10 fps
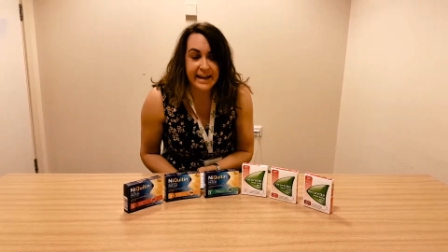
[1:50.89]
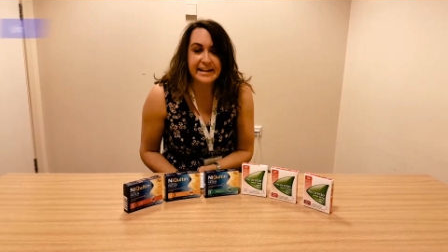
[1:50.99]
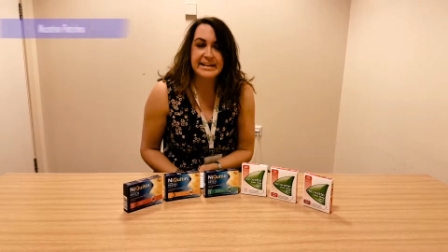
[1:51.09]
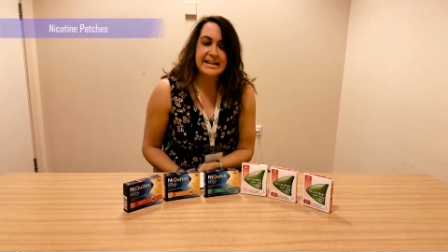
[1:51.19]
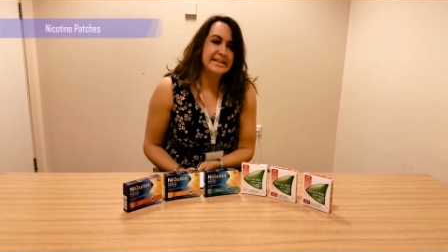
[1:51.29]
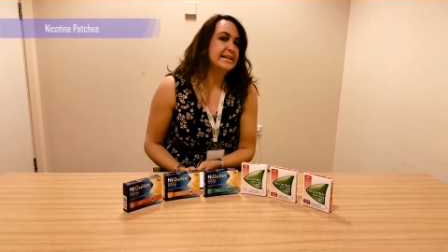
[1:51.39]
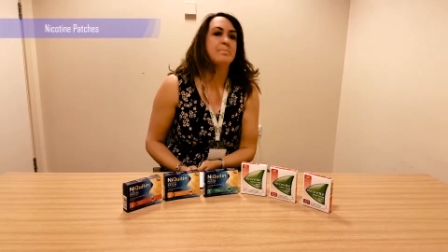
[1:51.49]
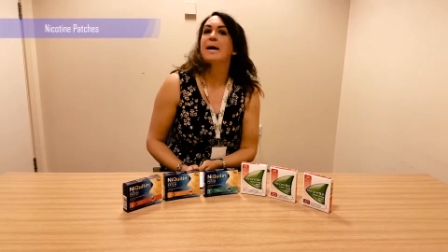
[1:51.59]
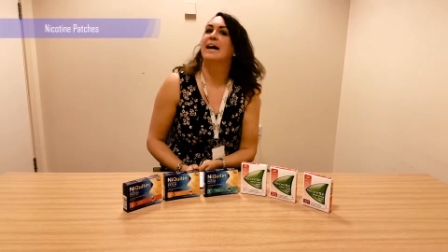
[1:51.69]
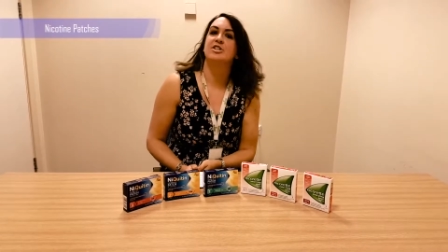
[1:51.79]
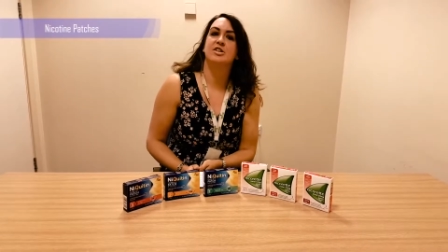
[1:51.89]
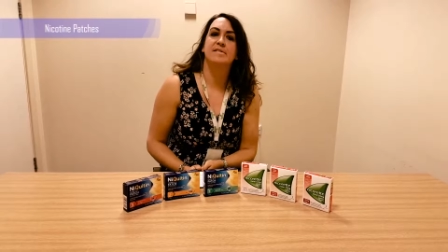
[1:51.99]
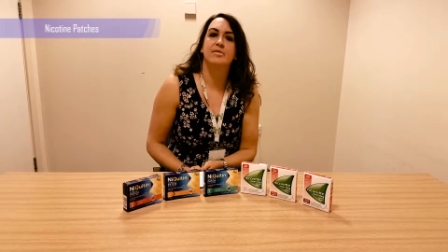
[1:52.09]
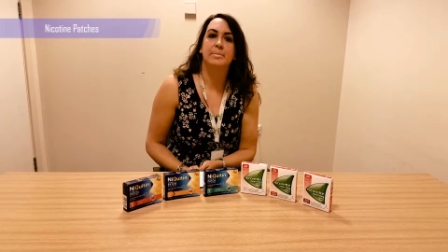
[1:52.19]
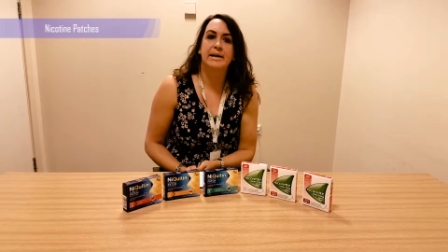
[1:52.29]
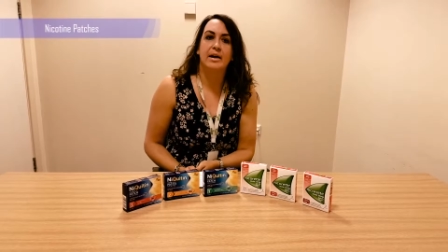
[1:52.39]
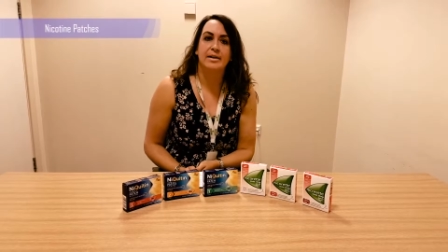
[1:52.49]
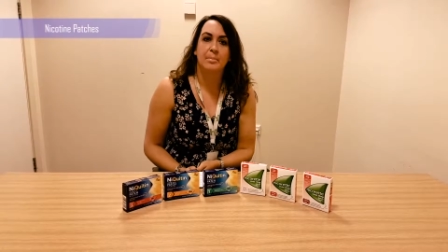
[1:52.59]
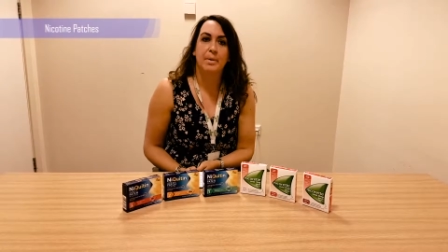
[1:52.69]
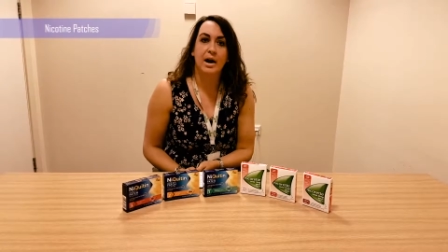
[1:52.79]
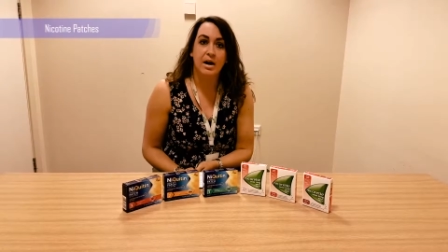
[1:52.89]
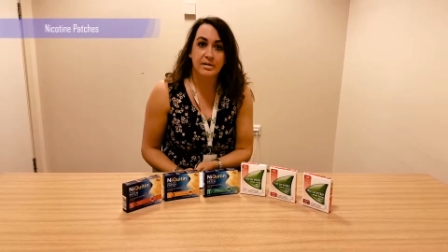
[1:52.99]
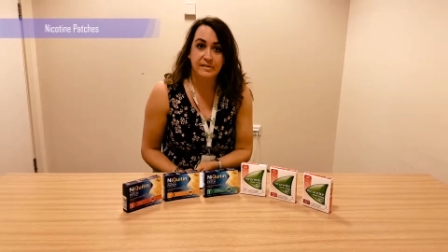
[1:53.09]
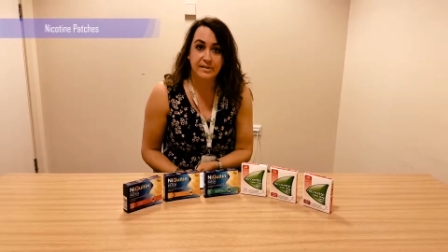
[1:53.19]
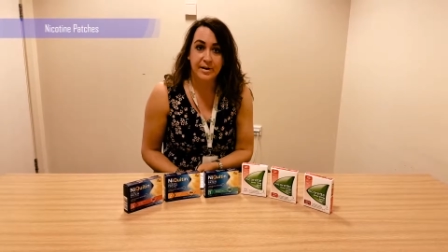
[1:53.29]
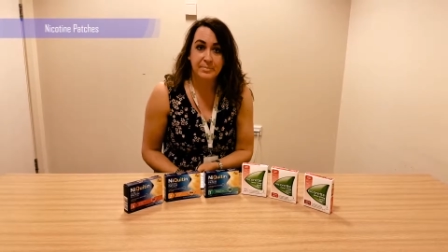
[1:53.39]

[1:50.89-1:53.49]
Nicotine patches are a bit like a plaster,